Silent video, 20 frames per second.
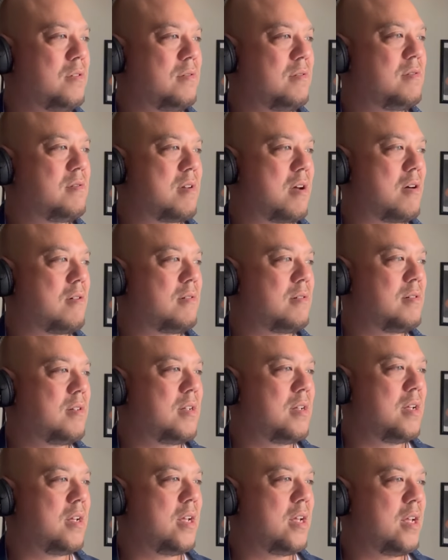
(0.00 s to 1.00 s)
You know?
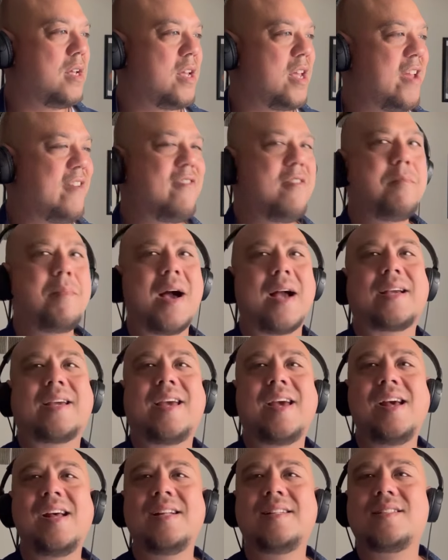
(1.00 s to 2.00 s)
Even my
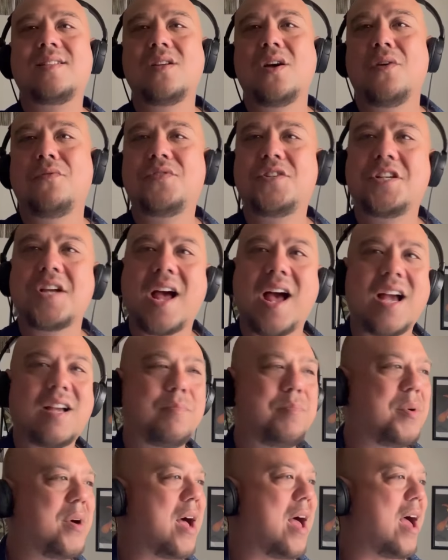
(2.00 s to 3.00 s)
kids love
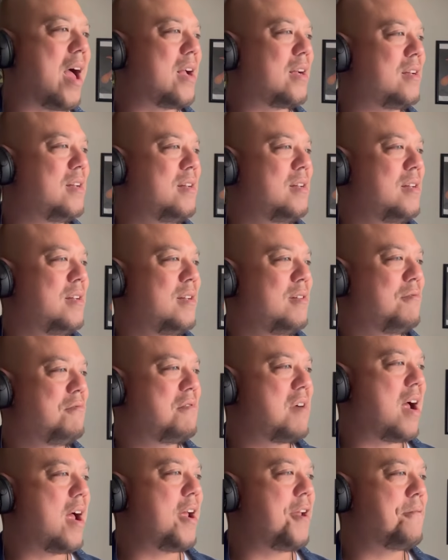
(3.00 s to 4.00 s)
Jack Black,
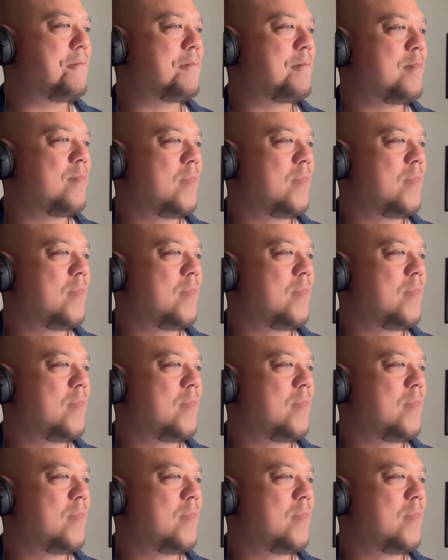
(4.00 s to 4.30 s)
right?